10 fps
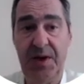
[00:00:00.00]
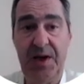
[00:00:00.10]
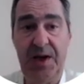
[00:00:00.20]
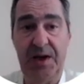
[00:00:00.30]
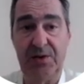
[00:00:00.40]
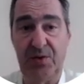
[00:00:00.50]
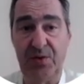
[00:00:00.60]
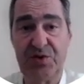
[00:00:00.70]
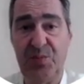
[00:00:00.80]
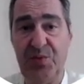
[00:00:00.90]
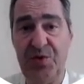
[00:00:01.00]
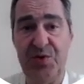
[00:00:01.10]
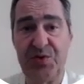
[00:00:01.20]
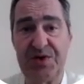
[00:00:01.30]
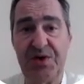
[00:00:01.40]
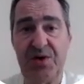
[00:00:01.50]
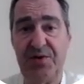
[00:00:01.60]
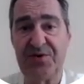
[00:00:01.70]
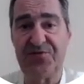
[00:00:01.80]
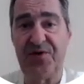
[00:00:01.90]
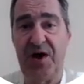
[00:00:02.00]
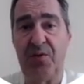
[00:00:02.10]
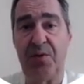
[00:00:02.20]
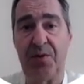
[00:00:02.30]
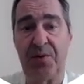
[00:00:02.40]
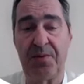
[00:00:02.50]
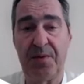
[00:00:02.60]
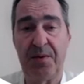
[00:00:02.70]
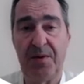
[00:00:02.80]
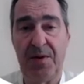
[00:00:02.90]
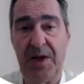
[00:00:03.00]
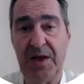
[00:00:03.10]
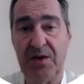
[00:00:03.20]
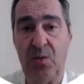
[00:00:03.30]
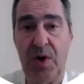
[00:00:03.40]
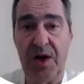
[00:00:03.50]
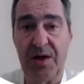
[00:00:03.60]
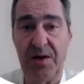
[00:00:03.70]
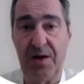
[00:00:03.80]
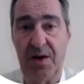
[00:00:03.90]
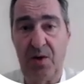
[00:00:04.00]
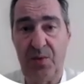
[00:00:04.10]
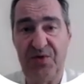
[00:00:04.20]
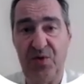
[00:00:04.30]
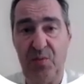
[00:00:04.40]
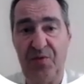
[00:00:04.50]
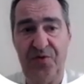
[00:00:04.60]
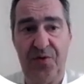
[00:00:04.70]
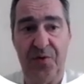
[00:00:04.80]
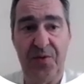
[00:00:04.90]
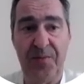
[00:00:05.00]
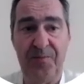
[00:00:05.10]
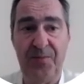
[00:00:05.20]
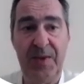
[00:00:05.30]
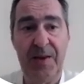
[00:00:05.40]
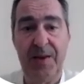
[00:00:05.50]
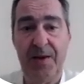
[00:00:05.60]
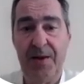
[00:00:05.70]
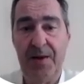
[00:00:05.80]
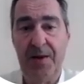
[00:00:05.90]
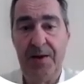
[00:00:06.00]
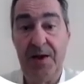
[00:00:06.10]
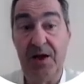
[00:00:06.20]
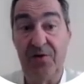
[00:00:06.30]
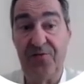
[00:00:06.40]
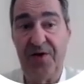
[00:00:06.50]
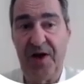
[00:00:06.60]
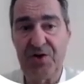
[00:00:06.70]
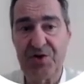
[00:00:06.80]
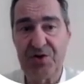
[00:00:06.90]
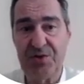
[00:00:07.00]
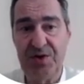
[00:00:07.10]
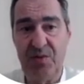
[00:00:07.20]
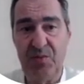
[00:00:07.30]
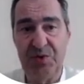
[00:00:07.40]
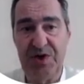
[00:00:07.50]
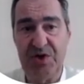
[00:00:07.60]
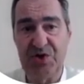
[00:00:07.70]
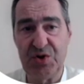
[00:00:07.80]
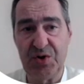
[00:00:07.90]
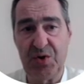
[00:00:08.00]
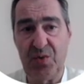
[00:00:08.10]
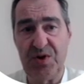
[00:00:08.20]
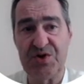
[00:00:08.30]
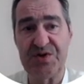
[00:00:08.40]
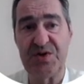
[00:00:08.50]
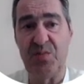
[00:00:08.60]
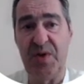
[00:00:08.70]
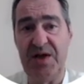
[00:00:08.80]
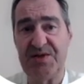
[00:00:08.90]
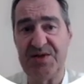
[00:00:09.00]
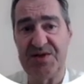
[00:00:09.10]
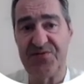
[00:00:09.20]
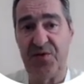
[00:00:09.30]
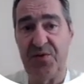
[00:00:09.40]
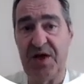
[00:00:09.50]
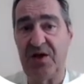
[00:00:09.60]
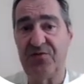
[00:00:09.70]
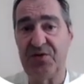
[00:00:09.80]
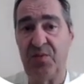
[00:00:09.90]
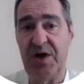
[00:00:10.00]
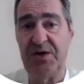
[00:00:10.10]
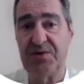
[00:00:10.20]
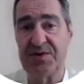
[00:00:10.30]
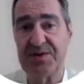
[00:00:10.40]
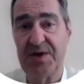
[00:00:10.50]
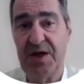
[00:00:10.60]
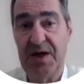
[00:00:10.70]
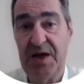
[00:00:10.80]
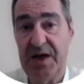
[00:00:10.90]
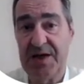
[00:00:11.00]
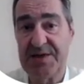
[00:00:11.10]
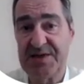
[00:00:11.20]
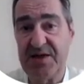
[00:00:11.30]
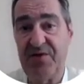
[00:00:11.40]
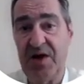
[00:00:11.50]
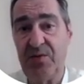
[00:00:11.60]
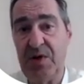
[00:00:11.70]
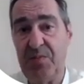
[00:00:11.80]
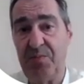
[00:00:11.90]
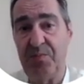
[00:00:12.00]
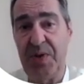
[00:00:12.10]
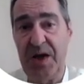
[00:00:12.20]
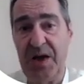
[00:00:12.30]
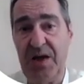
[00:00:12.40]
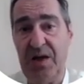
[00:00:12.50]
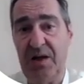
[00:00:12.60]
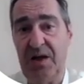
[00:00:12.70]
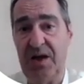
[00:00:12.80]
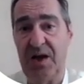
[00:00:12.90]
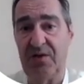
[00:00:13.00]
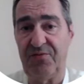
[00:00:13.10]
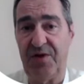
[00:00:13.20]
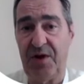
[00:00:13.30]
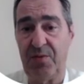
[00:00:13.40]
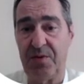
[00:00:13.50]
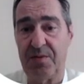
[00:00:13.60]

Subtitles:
and also produce an orange flower like the one we saw before. Yellow flesh, the mutation which is the basis for yellow tomatoes, has a very pale yellow flower.